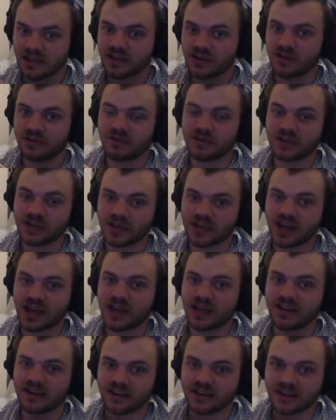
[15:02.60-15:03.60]
where you
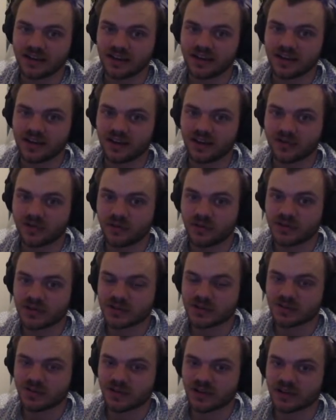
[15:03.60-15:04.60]
can avoid
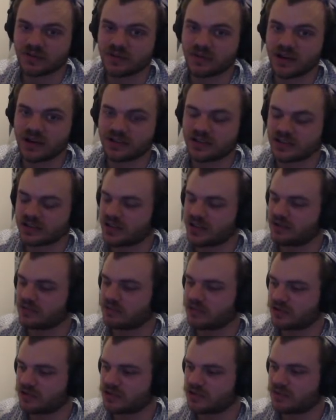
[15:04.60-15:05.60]
smoking behind the shed
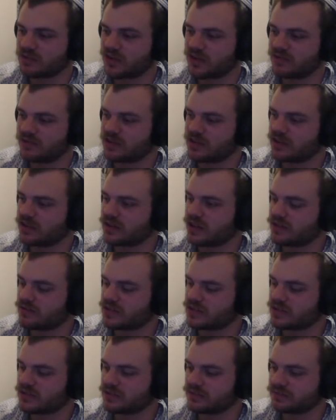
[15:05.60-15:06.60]
because you're playing video
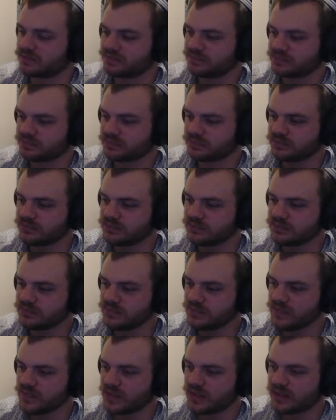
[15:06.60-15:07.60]
games.
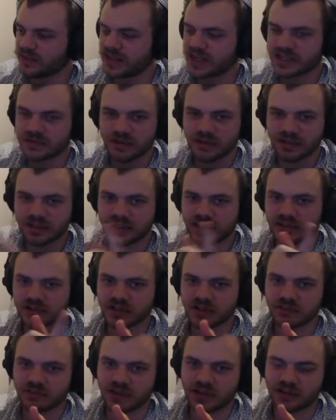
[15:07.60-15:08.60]
That's my
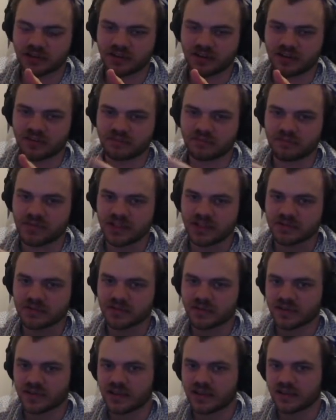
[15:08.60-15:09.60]
dungeon Minecraft
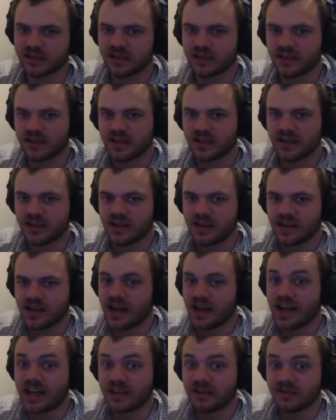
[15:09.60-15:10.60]
basement thing.
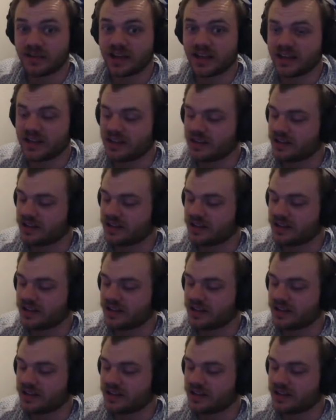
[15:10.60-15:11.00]
Anyway,